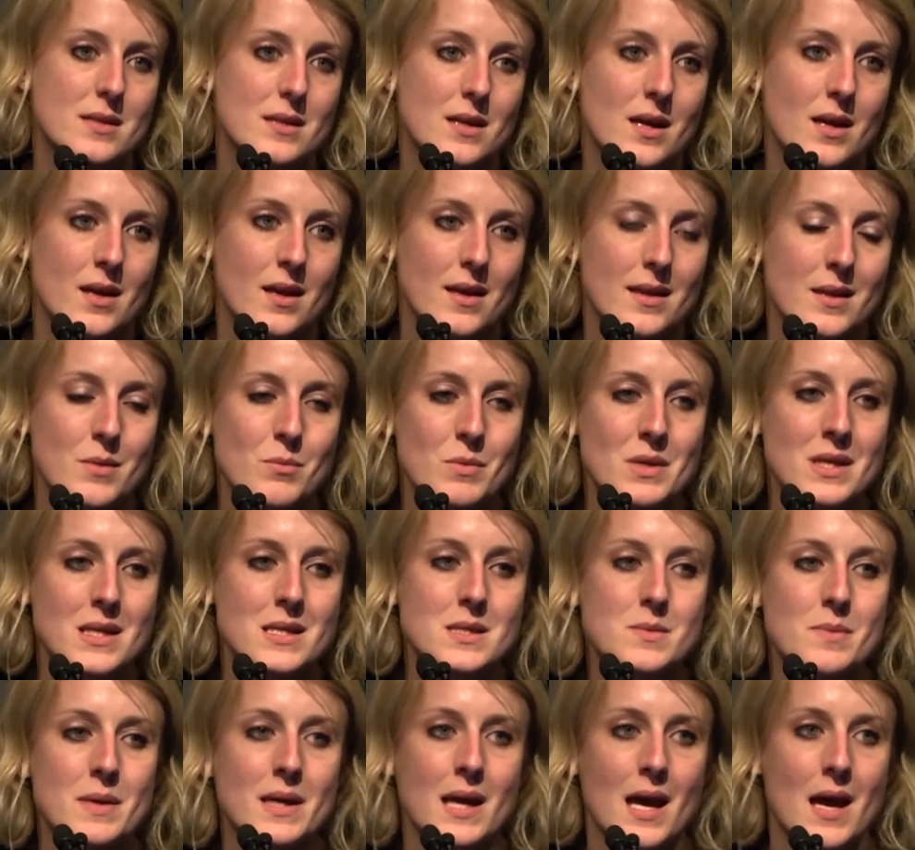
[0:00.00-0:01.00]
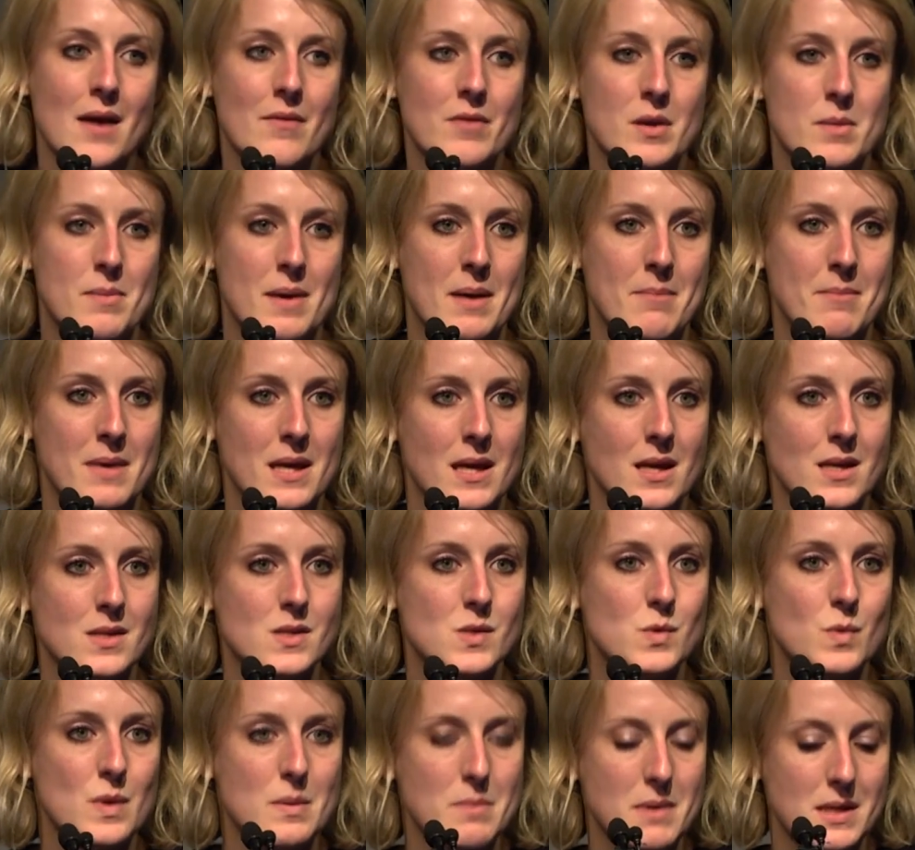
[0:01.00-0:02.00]
And I think we need to be careful about making
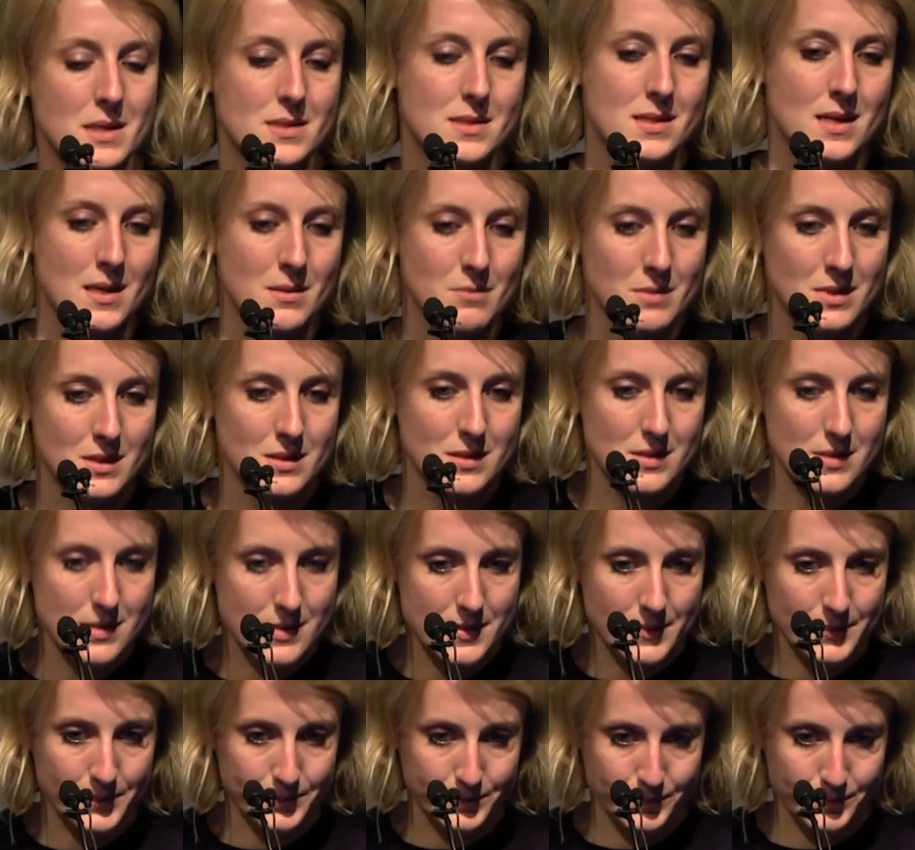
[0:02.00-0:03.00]
sweeping statements.